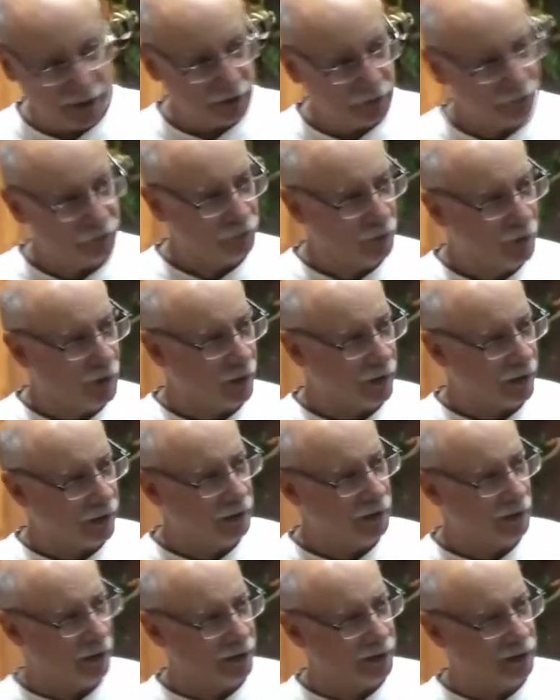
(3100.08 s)
on the floor.
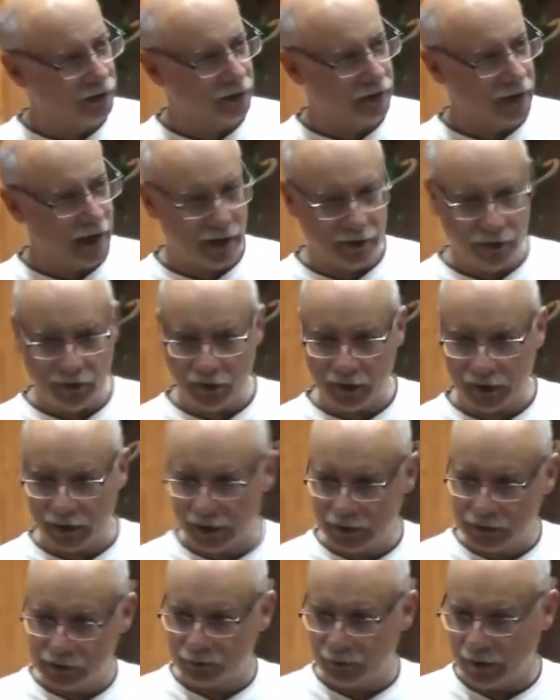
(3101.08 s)
You know, I'd gather the
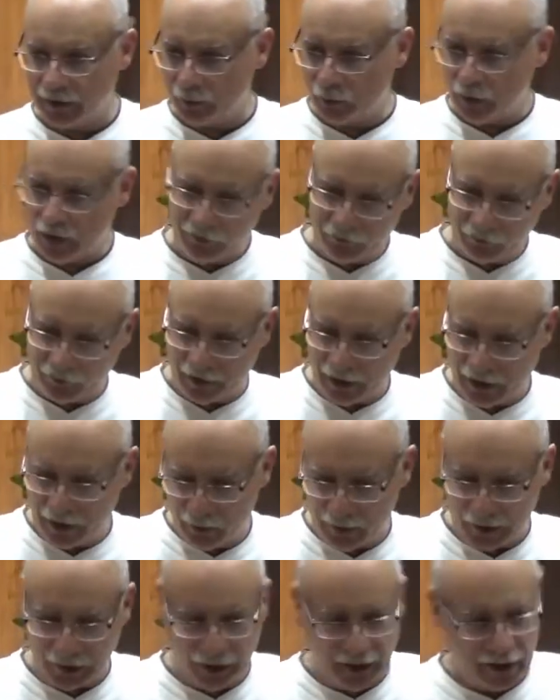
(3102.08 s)
kids. My wife and I
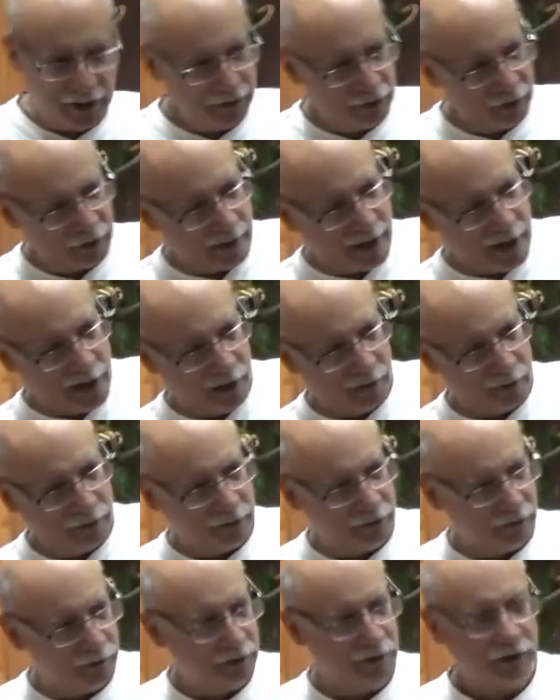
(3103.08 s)
would lie on the ground
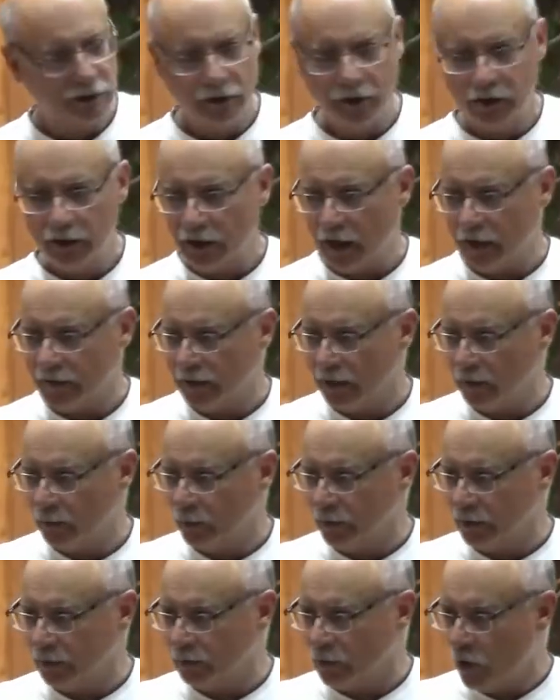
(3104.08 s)
and then
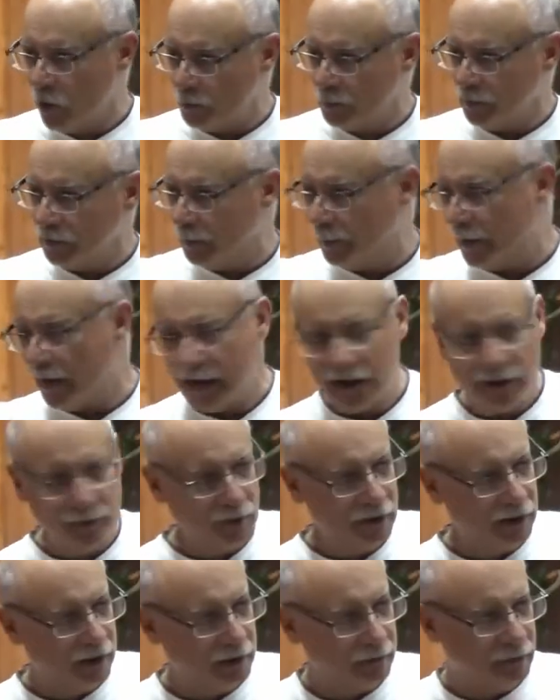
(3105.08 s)
we'd open the
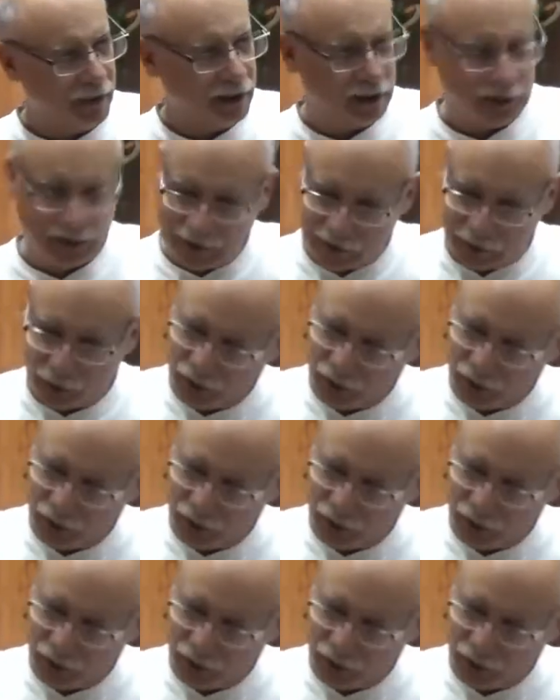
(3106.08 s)
Bible and my kids